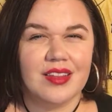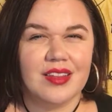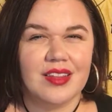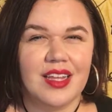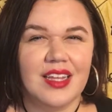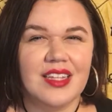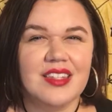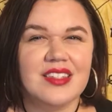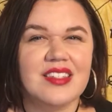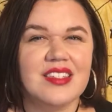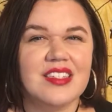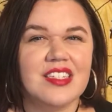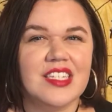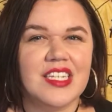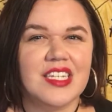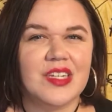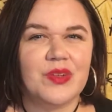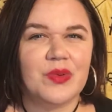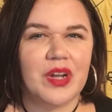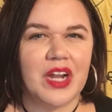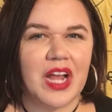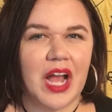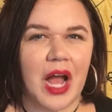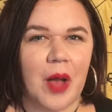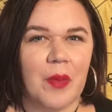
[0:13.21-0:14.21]
let's see
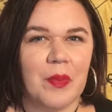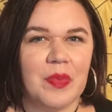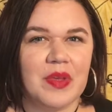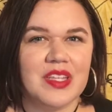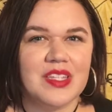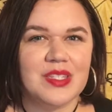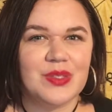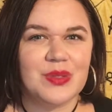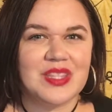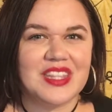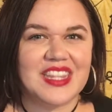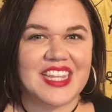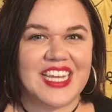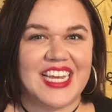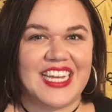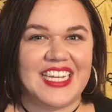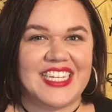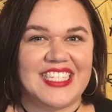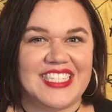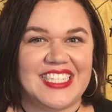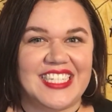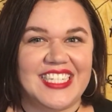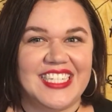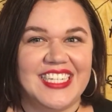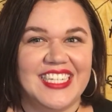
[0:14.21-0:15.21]
what happens with
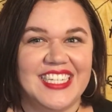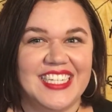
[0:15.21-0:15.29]
this.